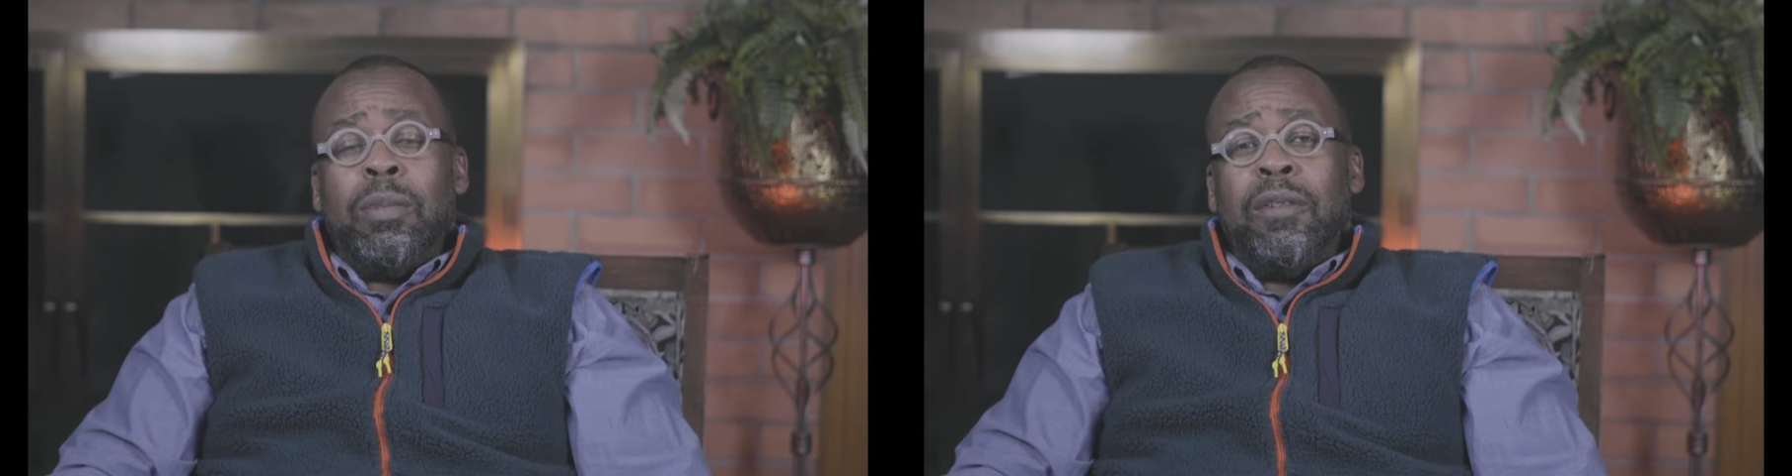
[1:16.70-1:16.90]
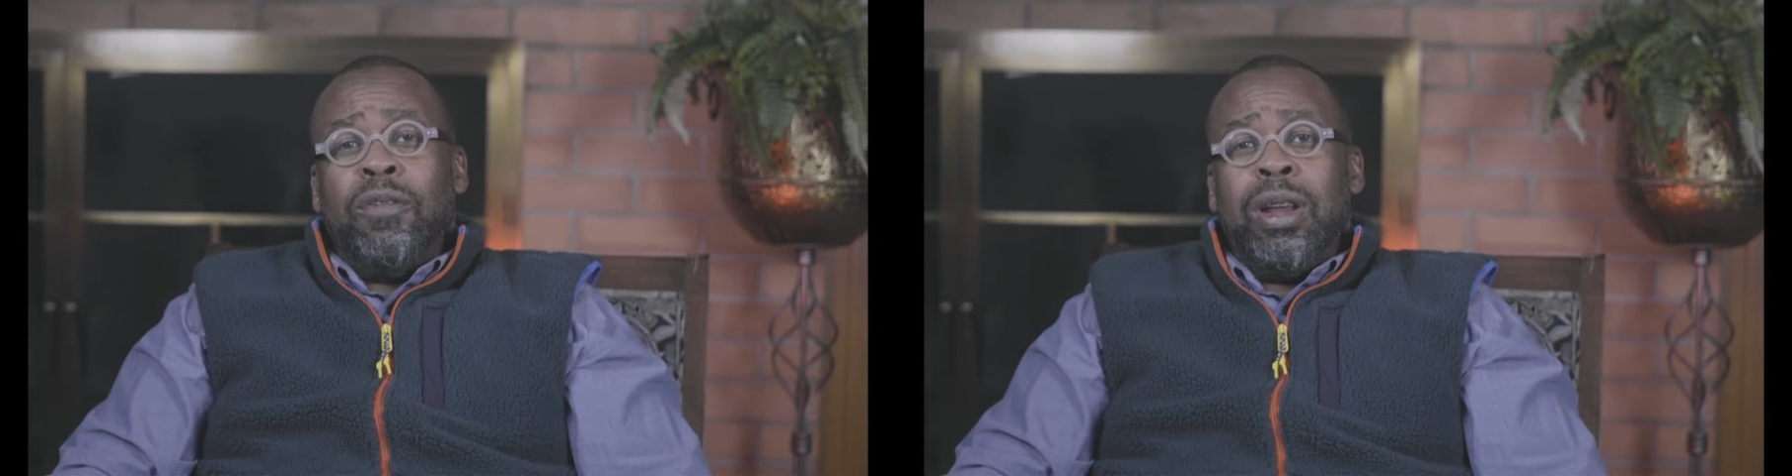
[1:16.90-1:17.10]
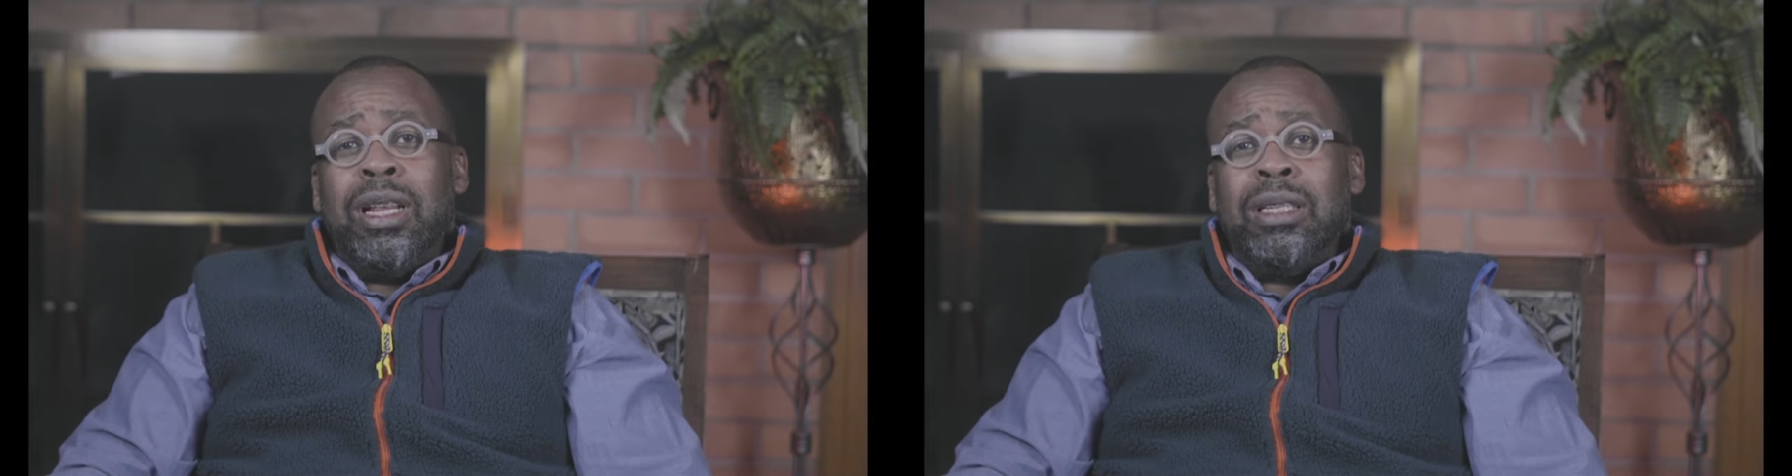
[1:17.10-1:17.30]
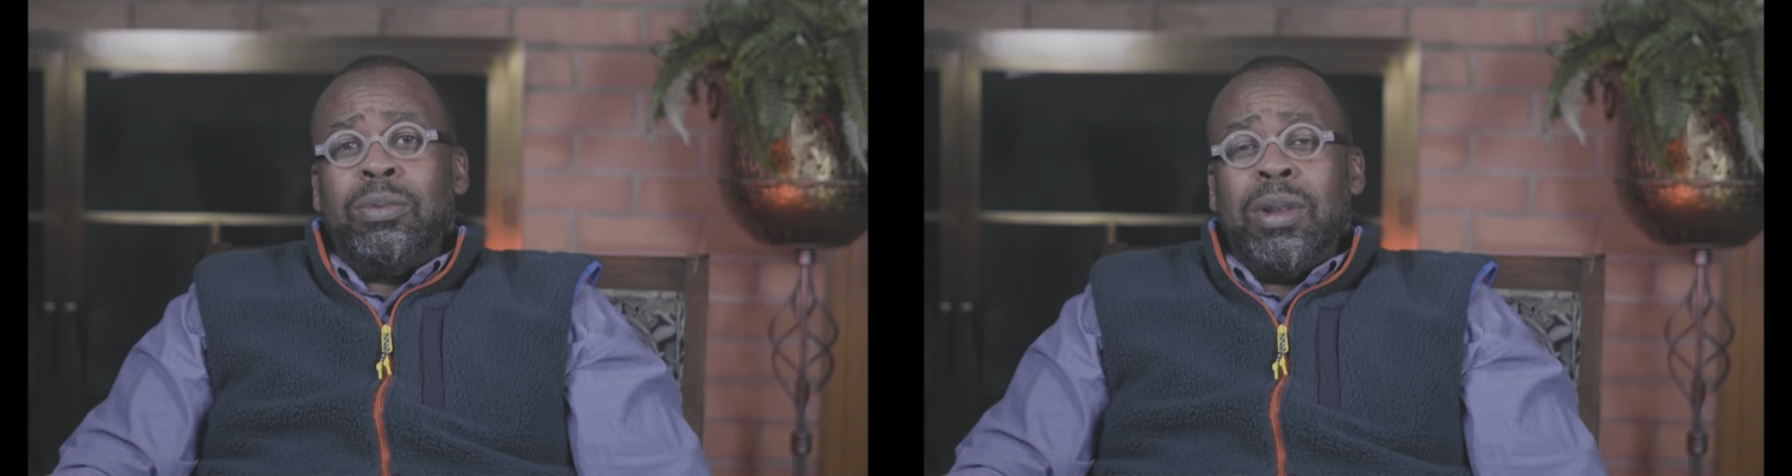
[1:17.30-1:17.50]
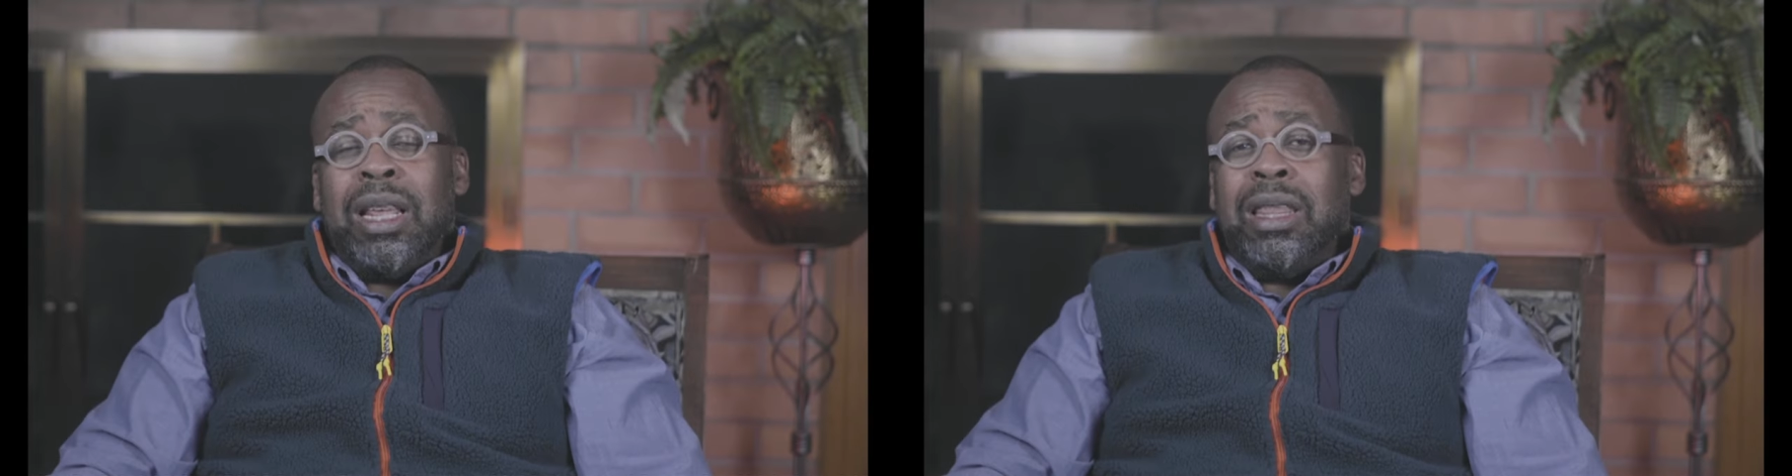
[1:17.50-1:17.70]
my friends,
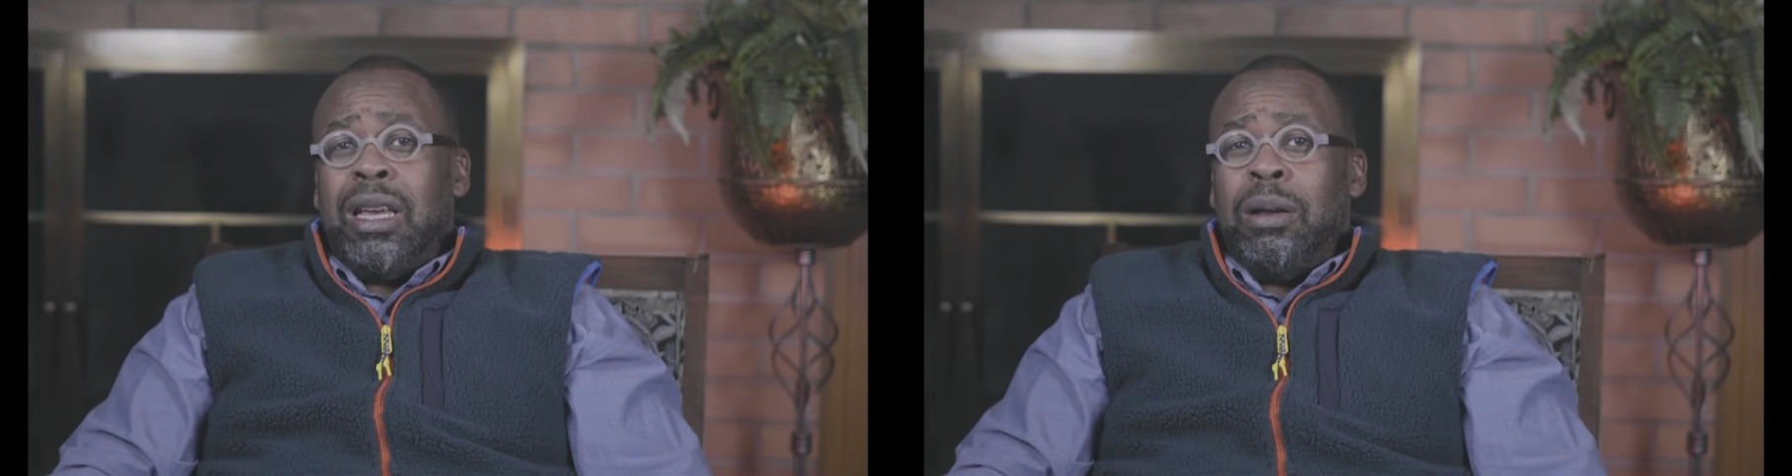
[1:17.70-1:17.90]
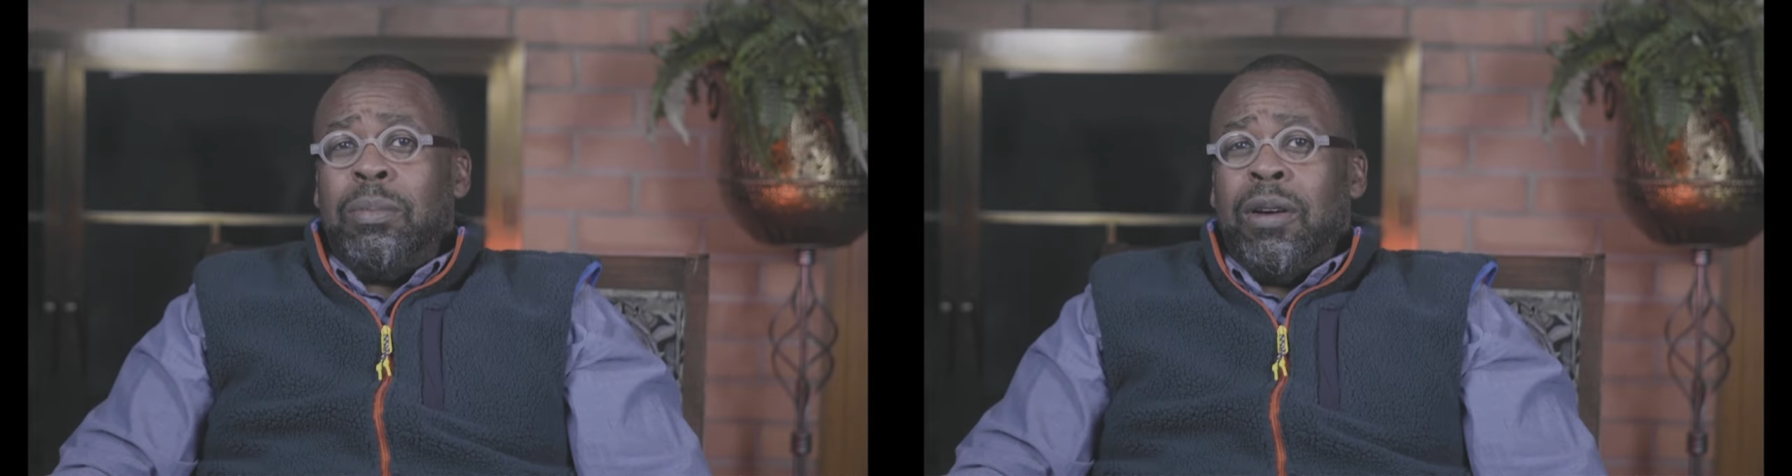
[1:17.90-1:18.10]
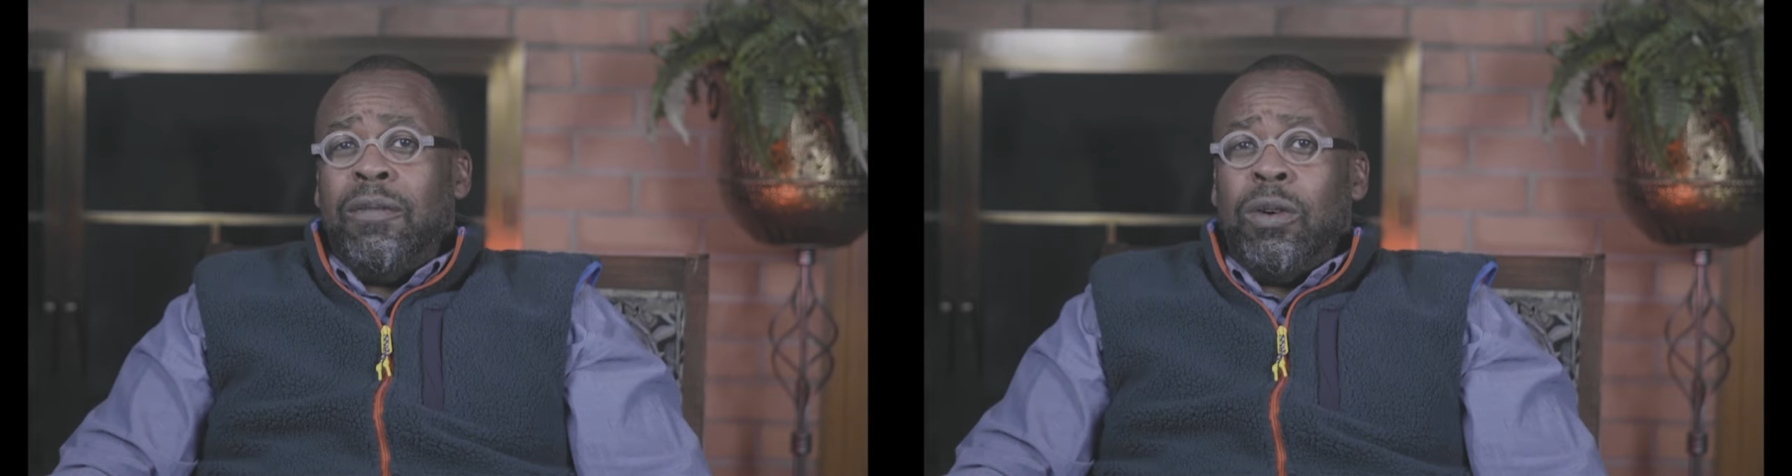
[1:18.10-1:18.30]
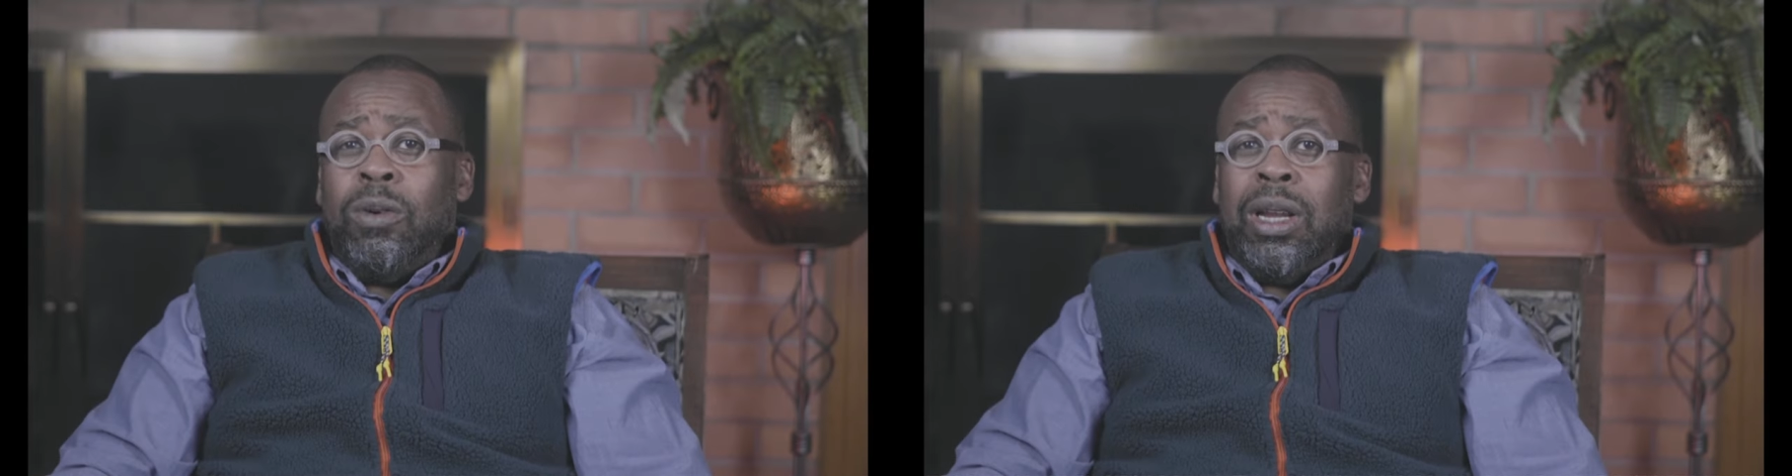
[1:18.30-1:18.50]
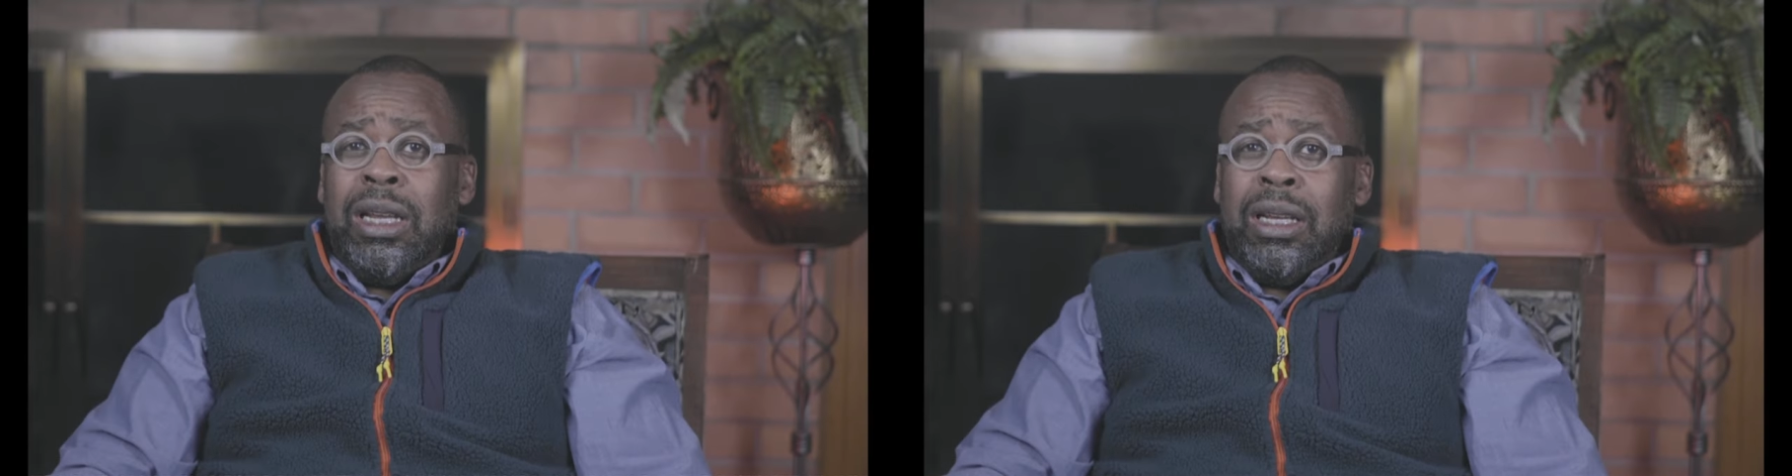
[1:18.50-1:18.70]
when I think about
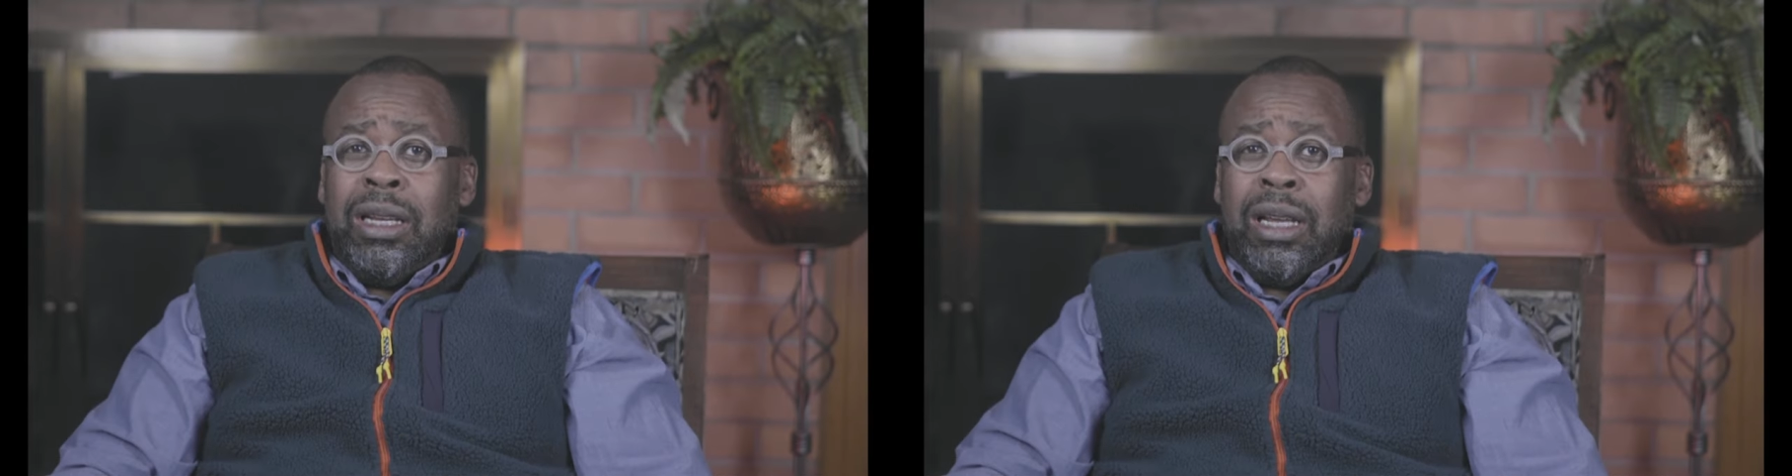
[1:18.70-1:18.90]
voting